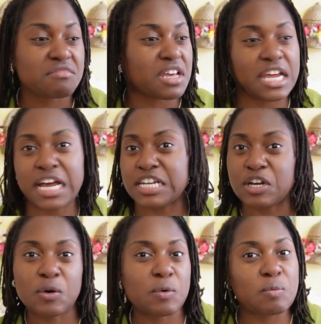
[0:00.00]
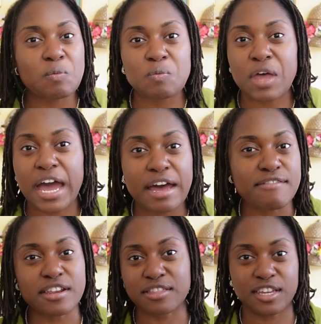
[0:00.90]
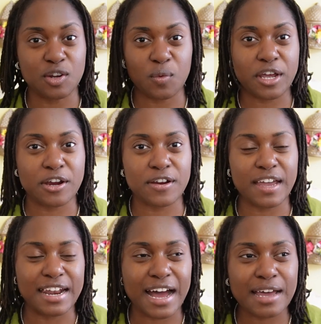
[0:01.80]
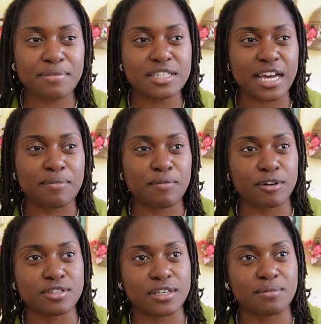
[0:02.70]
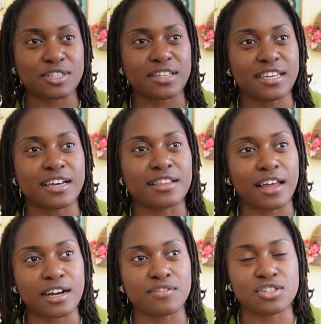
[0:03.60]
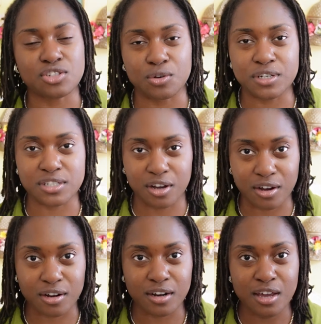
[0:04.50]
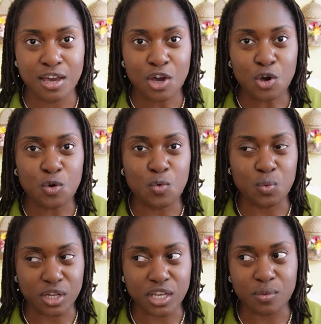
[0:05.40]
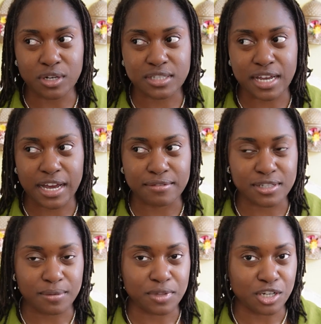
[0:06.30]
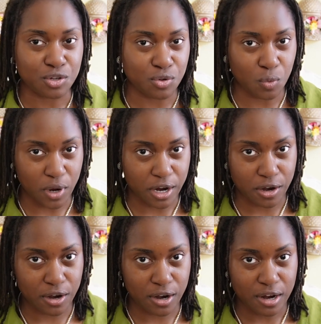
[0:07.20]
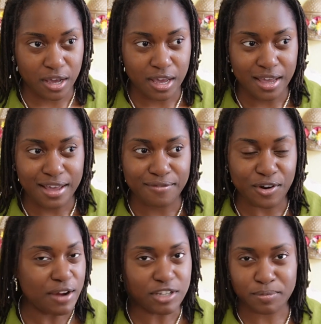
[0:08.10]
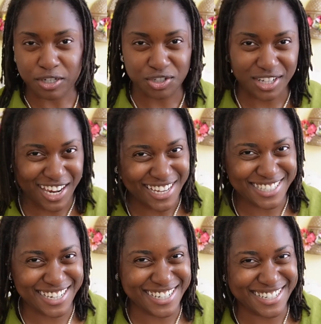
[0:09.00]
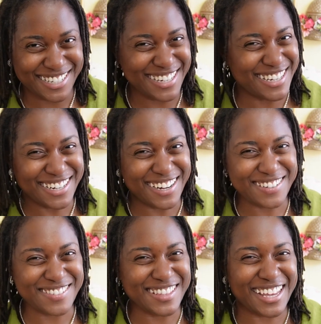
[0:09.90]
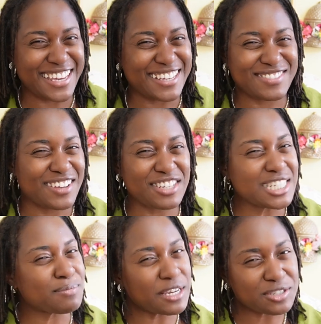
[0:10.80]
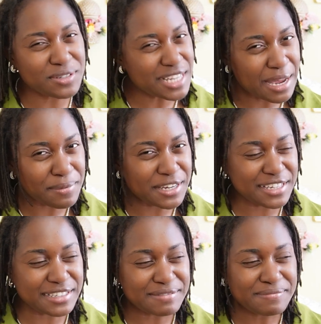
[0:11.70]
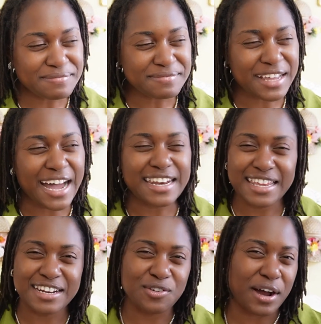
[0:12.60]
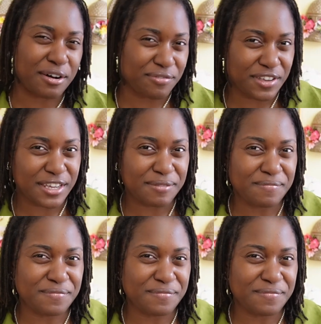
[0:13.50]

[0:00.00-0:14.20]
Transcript: And I don't have anything to wear. And I'm the type of person, which I think a lot of us sewists are, who really wants to have something new to wear for every special occasion. You know, like if something special is happening, I need a new outfit.